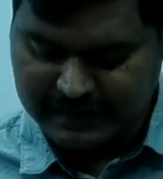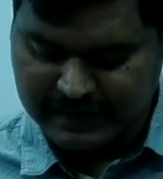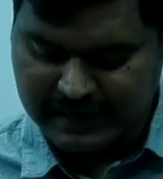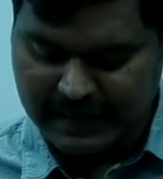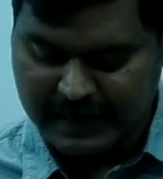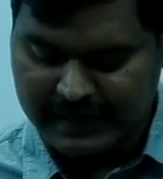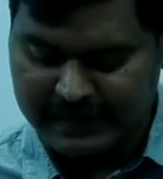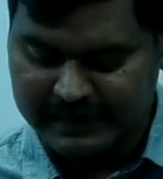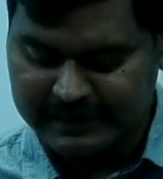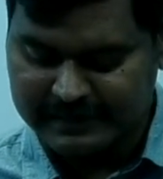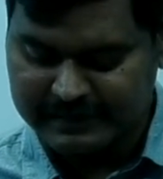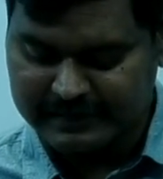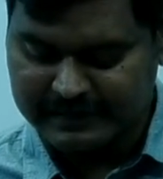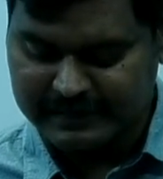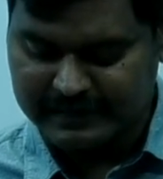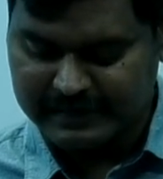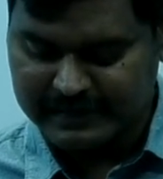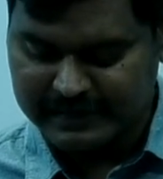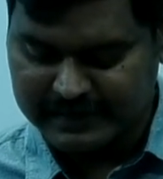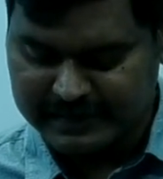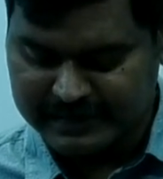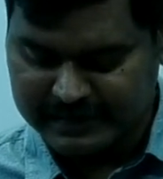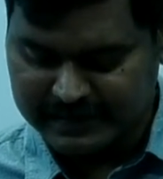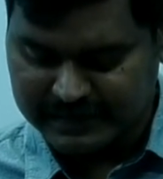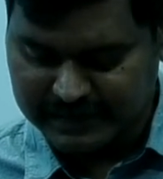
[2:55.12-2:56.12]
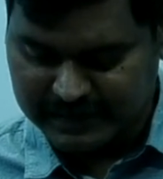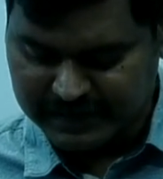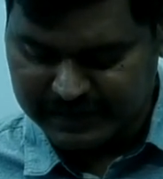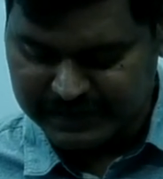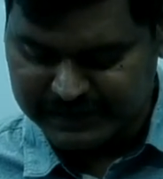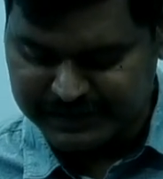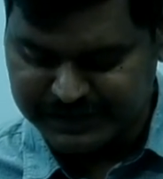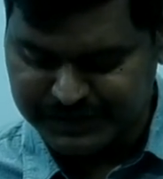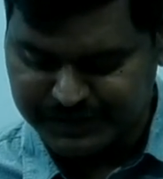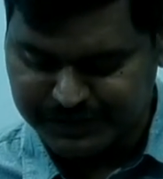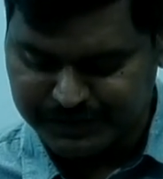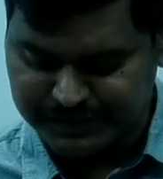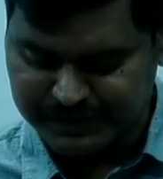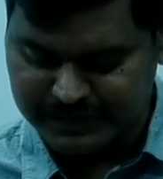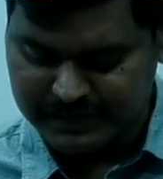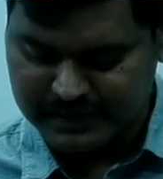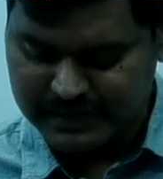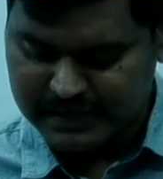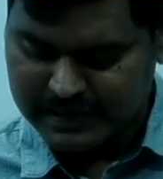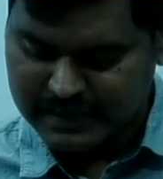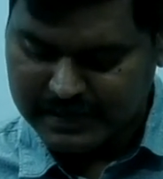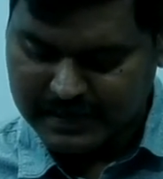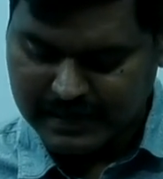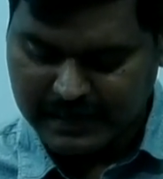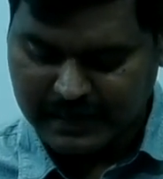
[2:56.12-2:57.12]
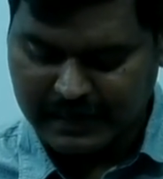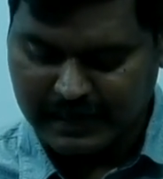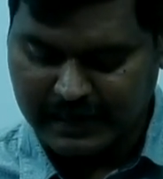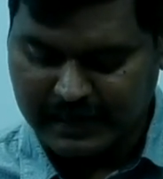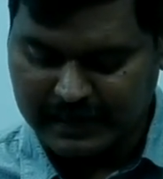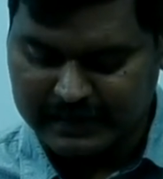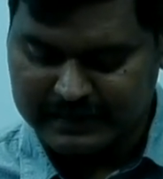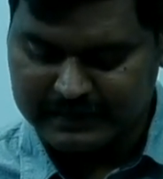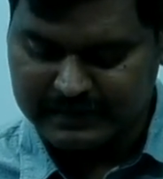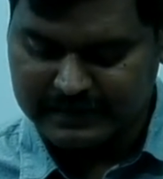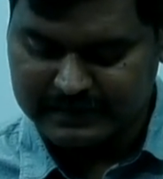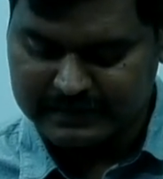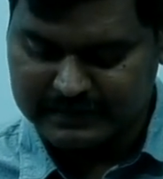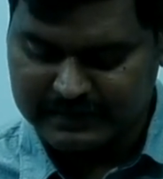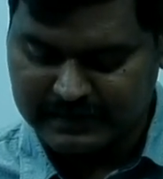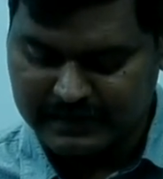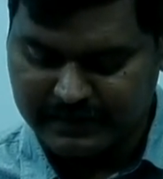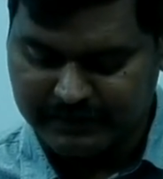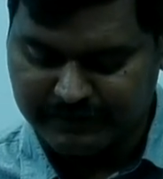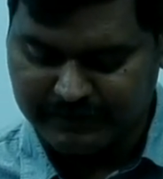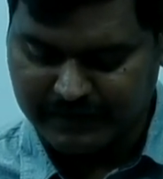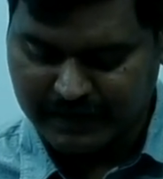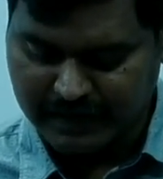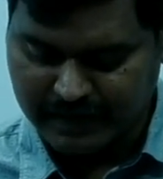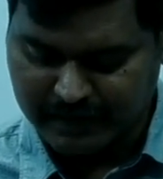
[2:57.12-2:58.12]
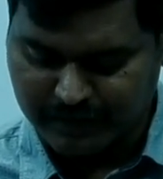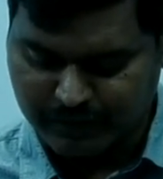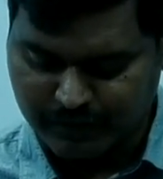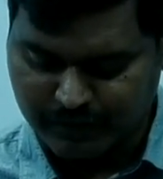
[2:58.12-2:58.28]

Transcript: client related issues, and like that thing we are